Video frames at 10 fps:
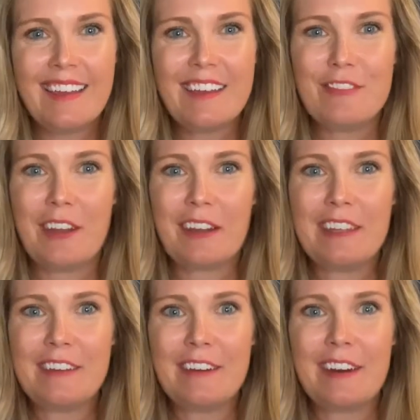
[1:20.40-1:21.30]

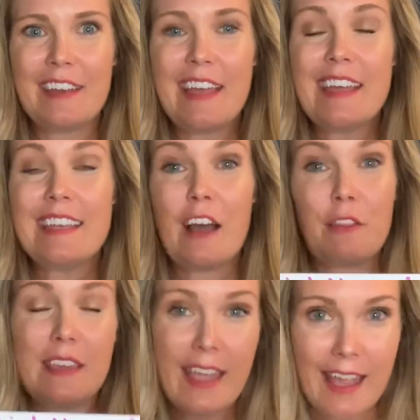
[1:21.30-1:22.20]
Very good. Now
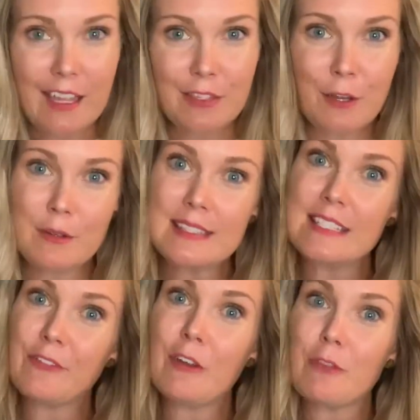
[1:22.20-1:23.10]
the eighth note is
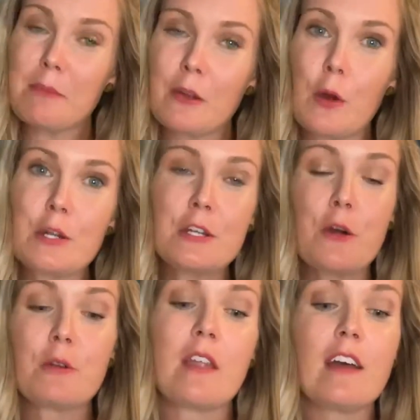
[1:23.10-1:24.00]
different from the quarter
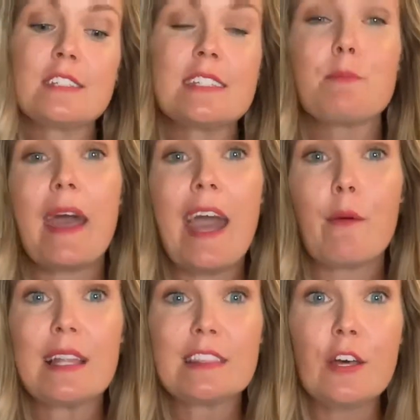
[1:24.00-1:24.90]
note, not just by how
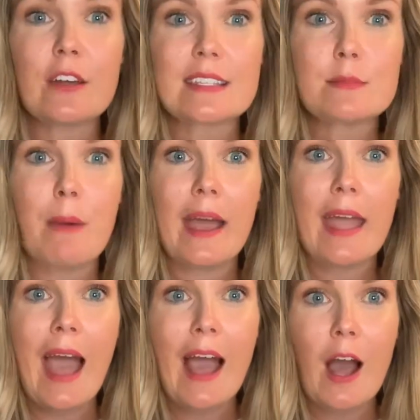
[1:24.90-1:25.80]
it looks, by
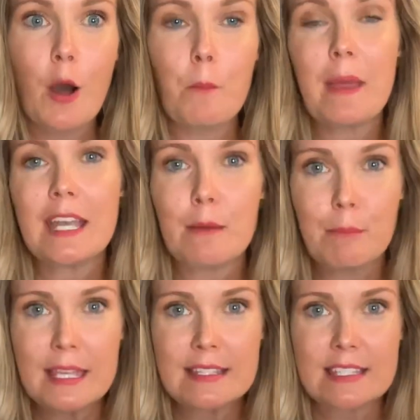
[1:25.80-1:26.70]
how many
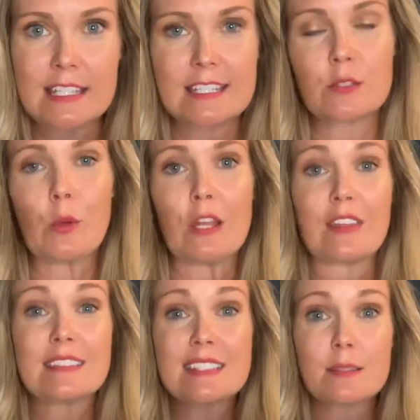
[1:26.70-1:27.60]
beats it is worth.
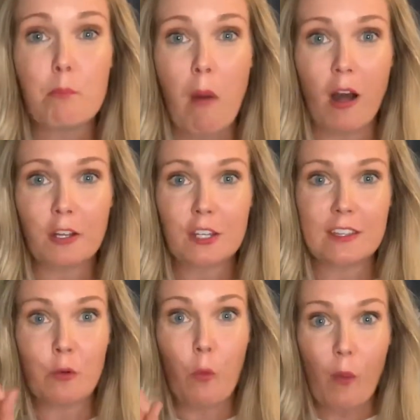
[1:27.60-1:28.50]
It's smaller
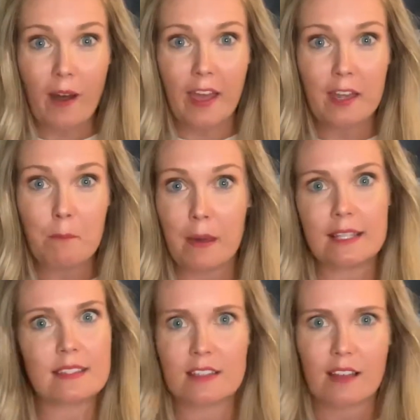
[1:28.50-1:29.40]
than one, but
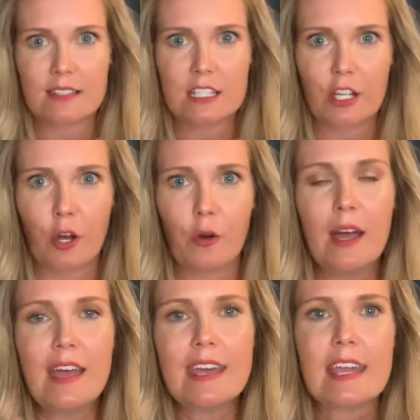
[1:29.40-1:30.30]
it's not zero.
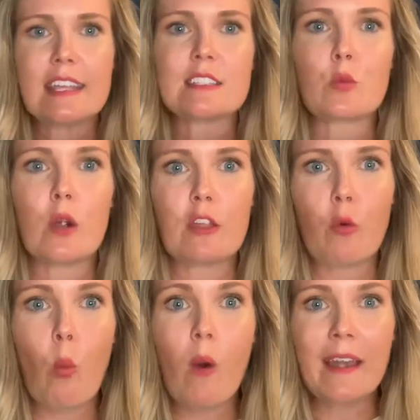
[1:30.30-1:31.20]
It's worth
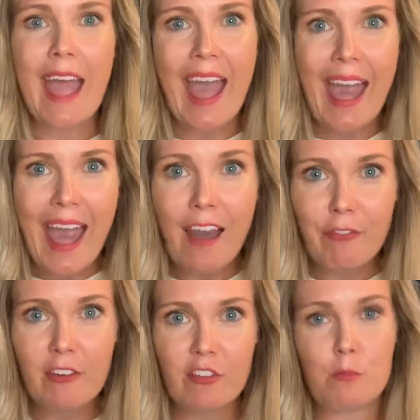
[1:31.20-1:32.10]

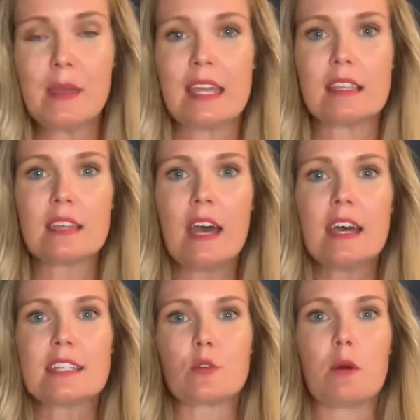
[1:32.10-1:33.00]
1/2 of a beat.
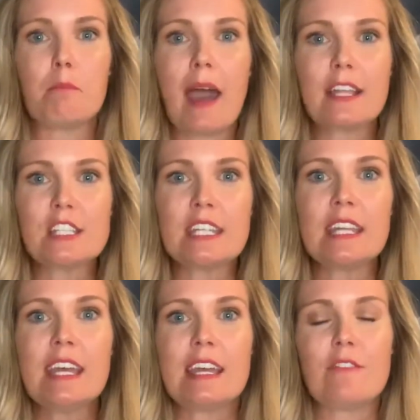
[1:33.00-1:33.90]
So
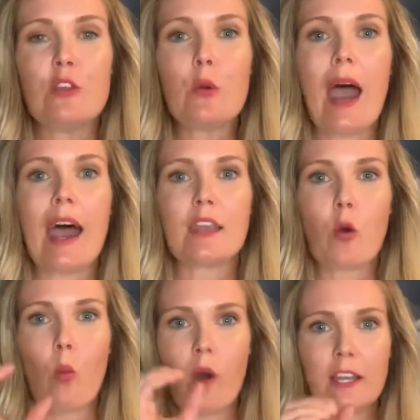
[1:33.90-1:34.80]
imagine if you had
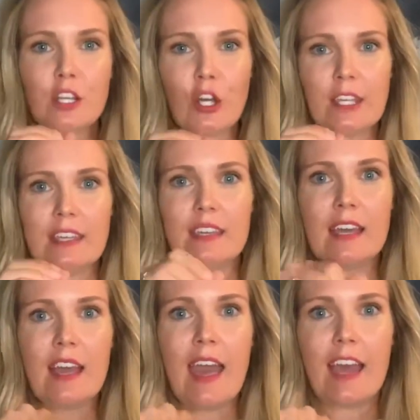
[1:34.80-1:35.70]
one
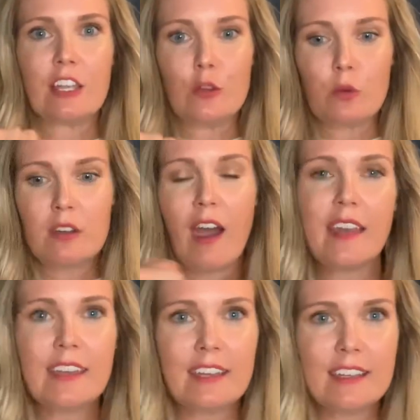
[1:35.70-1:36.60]
cookie and you cut
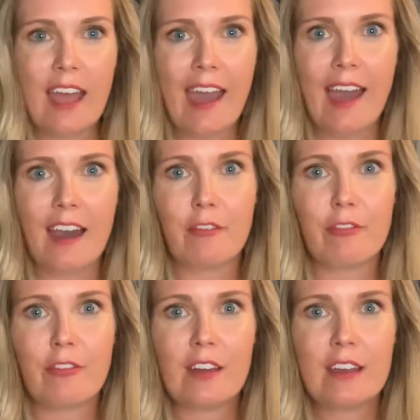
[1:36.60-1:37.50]
it in
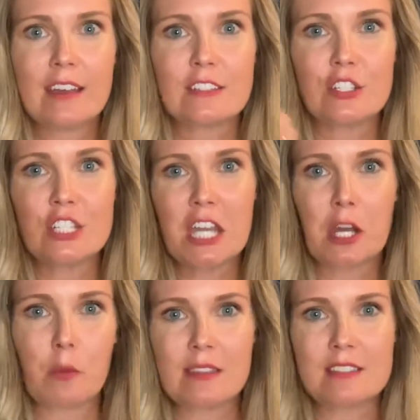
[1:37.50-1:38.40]
half to
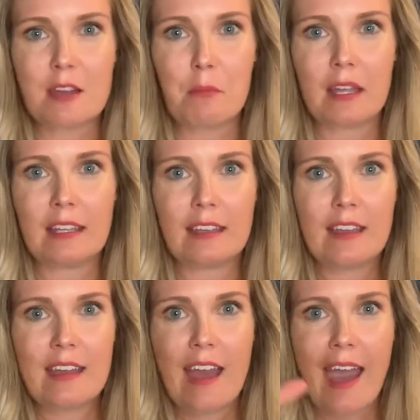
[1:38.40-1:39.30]
share with
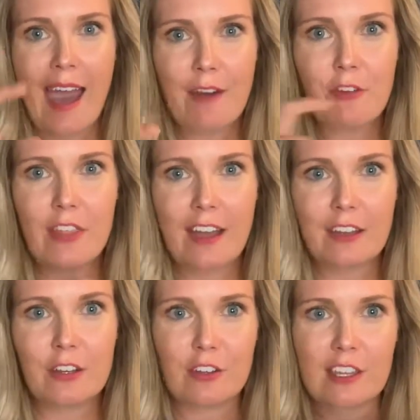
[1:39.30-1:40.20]
somebody. Half of that
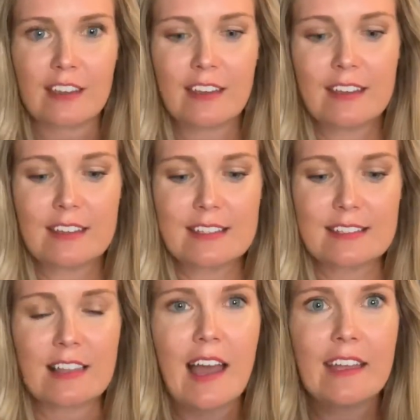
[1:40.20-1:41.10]
cookie is
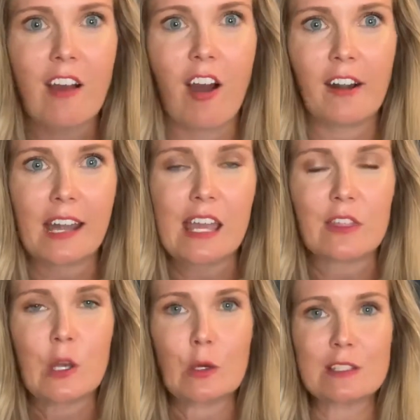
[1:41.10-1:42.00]
like our eighth
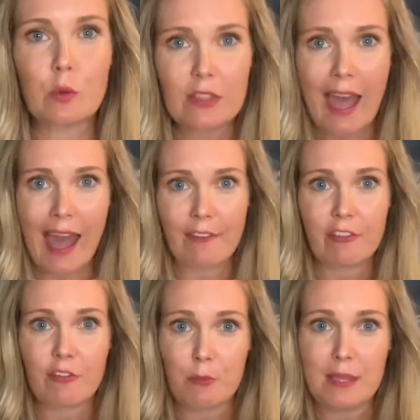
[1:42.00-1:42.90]
note. It's worth 1/2
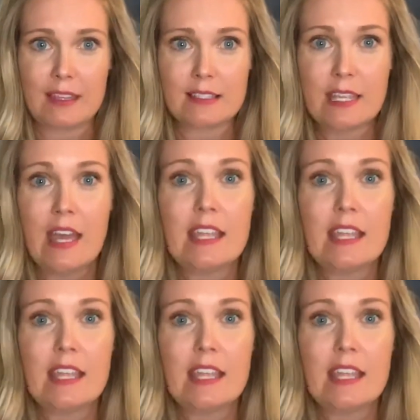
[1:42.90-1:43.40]
of a beat.